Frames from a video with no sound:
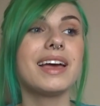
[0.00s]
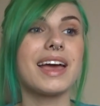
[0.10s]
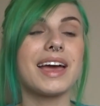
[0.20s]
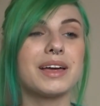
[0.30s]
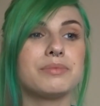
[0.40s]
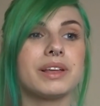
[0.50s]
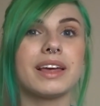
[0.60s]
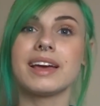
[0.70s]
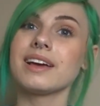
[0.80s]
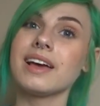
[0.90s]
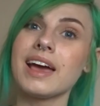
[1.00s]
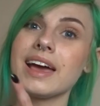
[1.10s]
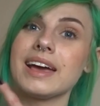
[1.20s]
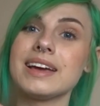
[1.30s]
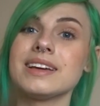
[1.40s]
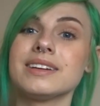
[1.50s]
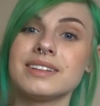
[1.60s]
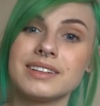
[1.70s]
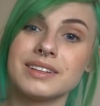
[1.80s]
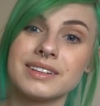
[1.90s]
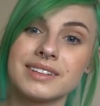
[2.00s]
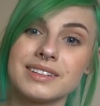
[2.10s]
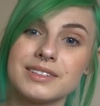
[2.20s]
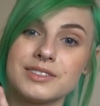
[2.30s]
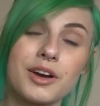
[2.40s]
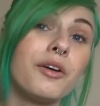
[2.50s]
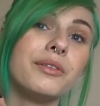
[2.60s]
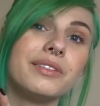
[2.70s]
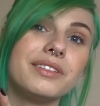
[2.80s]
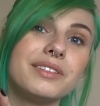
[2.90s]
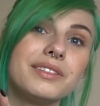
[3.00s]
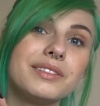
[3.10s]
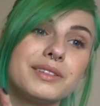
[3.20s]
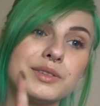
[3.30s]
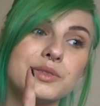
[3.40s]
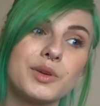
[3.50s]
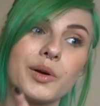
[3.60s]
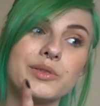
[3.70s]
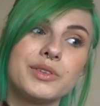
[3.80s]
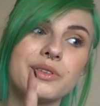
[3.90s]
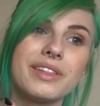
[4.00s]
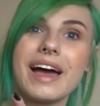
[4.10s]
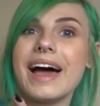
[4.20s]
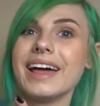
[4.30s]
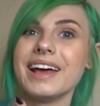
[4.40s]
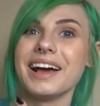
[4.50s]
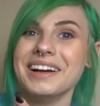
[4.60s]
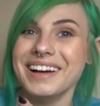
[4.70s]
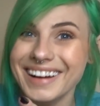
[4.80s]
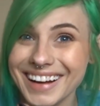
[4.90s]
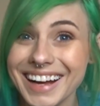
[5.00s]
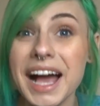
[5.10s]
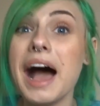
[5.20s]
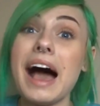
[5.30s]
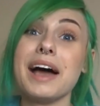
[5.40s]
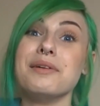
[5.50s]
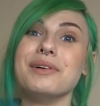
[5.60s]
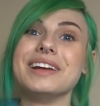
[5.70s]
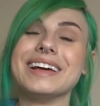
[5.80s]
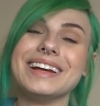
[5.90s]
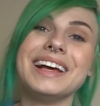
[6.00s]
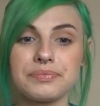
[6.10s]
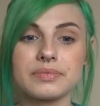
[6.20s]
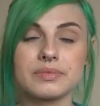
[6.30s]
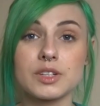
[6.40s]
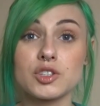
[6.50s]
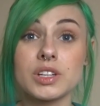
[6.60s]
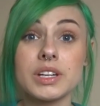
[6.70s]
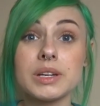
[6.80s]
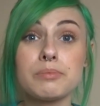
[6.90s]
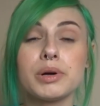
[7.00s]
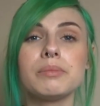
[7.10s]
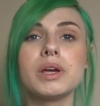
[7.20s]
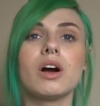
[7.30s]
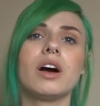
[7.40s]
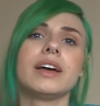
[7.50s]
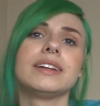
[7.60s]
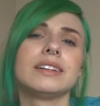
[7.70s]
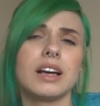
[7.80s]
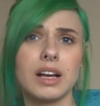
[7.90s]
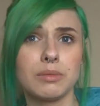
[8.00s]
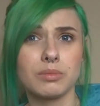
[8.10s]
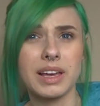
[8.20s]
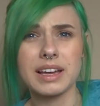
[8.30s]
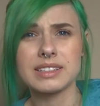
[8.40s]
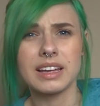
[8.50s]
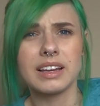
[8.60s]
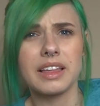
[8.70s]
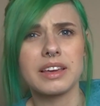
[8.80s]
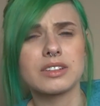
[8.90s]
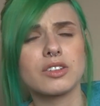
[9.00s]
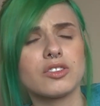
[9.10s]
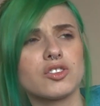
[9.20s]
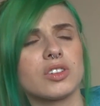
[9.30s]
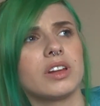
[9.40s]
and be like, hey, don't do that. I wouldn't. She put me on, like I said, I think it's called